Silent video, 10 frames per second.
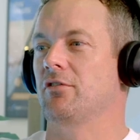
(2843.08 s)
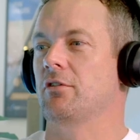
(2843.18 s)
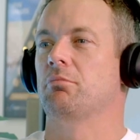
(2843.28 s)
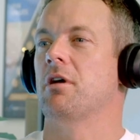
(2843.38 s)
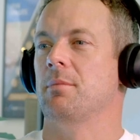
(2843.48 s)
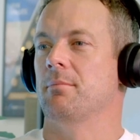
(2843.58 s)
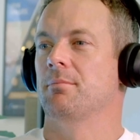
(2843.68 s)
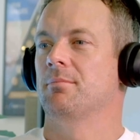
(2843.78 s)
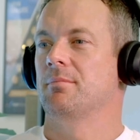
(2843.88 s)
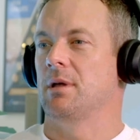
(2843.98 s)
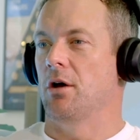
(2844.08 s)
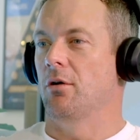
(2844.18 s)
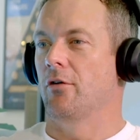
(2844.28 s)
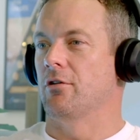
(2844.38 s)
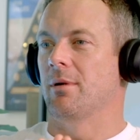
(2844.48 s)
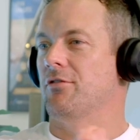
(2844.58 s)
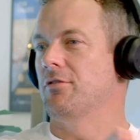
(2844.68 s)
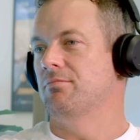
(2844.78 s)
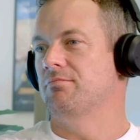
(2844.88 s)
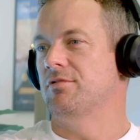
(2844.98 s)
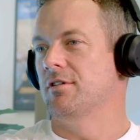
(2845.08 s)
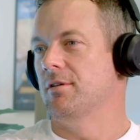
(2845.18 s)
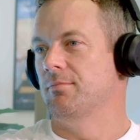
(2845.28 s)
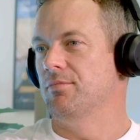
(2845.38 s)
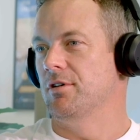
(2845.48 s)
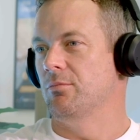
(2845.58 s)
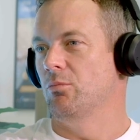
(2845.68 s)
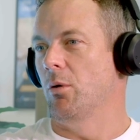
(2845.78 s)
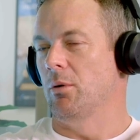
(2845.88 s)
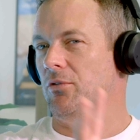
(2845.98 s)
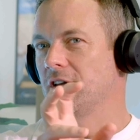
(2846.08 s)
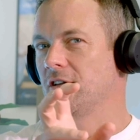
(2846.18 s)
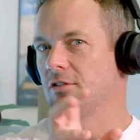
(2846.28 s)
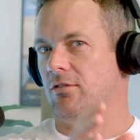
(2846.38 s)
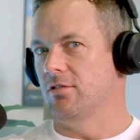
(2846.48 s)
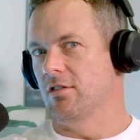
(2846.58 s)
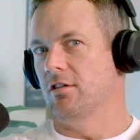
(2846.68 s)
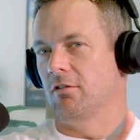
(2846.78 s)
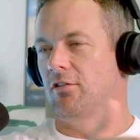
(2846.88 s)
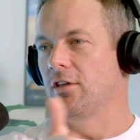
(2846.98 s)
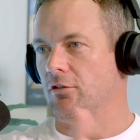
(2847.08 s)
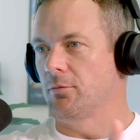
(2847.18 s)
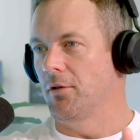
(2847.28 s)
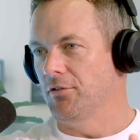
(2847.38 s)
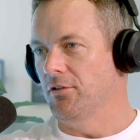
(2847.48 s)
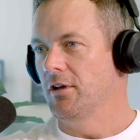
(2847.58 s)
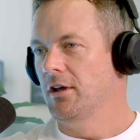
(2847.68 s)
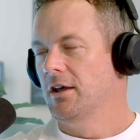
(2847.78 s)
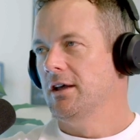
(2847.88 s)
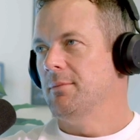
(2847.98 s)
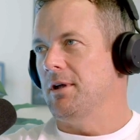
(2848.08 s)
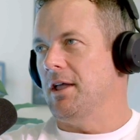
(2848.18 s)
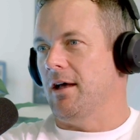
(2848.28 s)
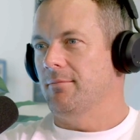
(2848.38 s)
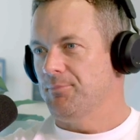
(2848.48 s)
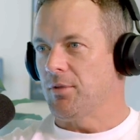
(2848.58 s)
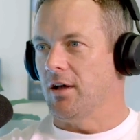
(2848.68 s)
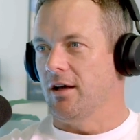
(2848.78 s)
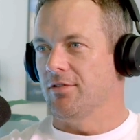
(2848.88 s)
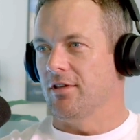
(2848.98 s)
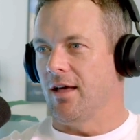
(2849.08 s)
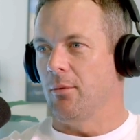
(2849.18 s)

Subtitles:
level of premium, over and above the what we will see as the rest of these responses. But I think